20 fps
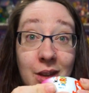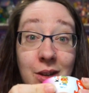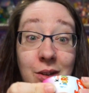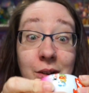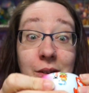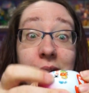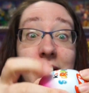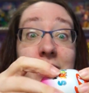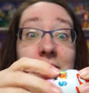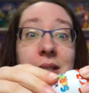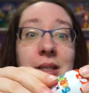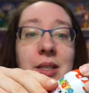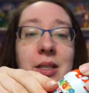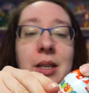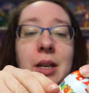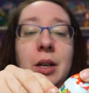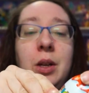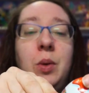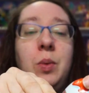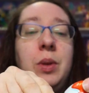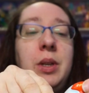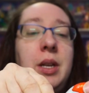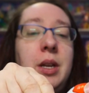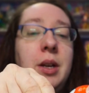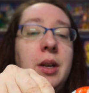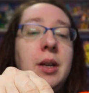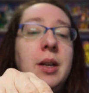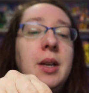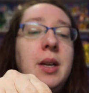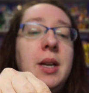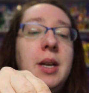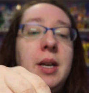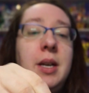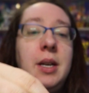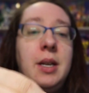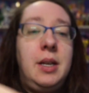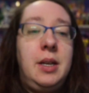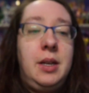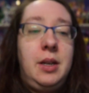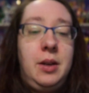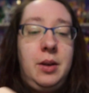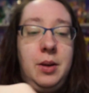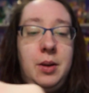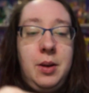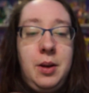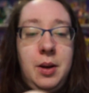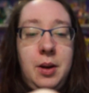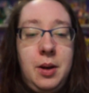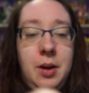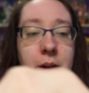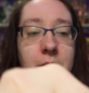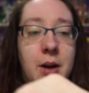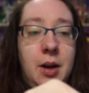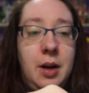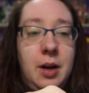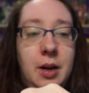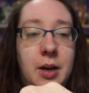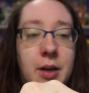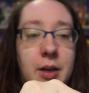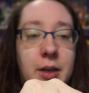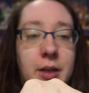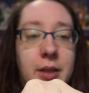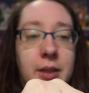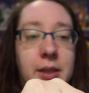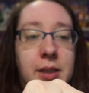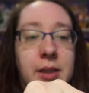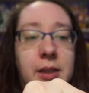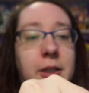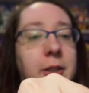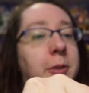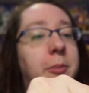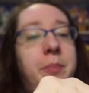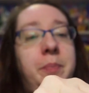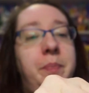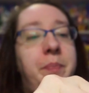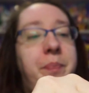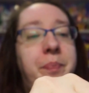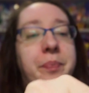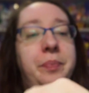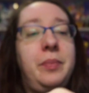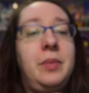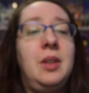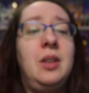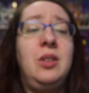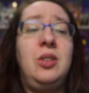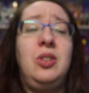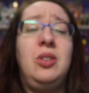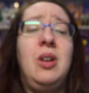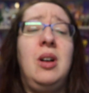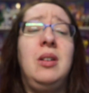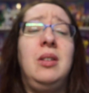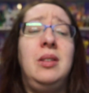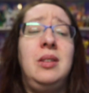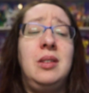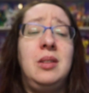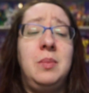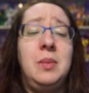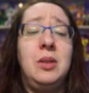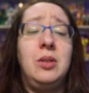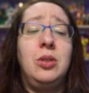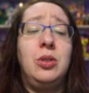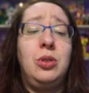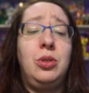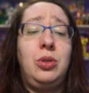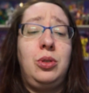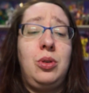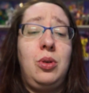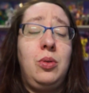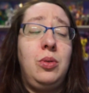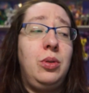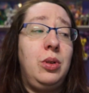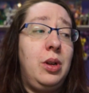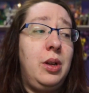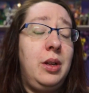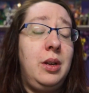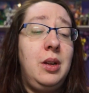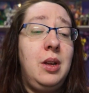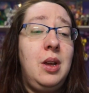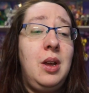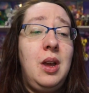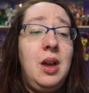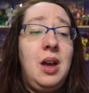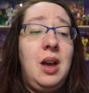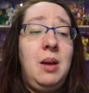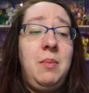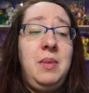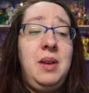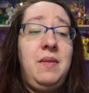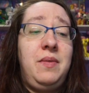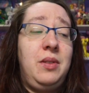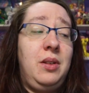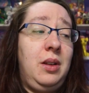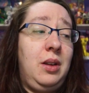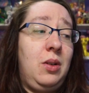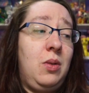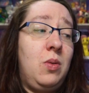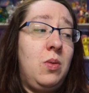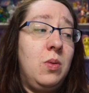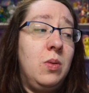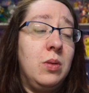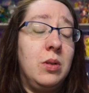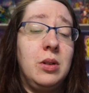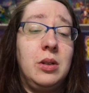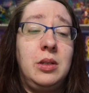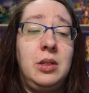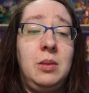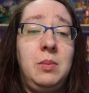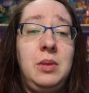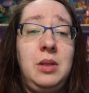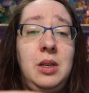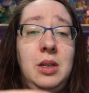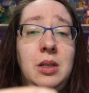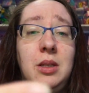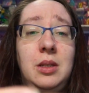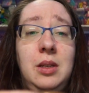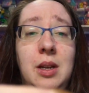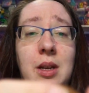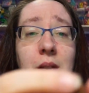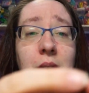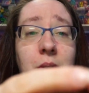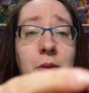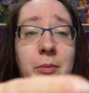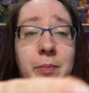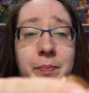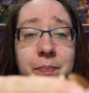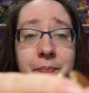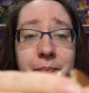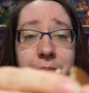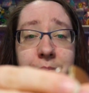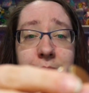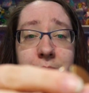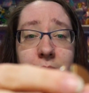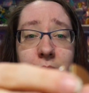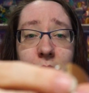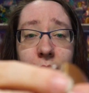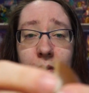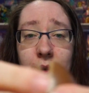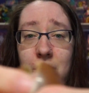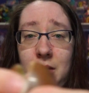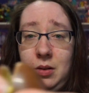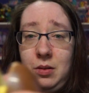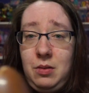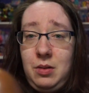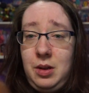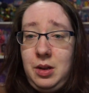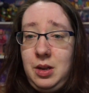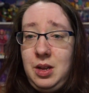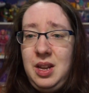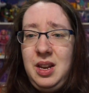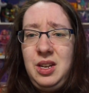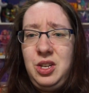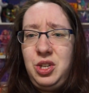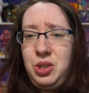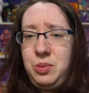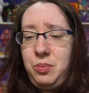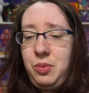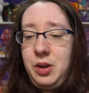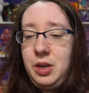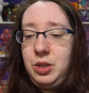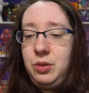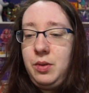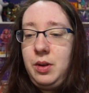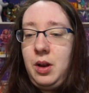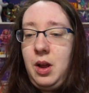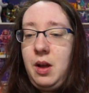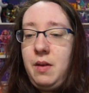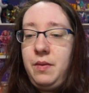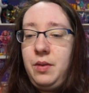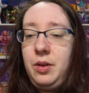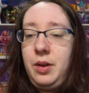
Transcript: Alright, that's the second one here. Oh, this chocolate smells so good. I may have to like order some of these now. Alright, and it just breaks right off.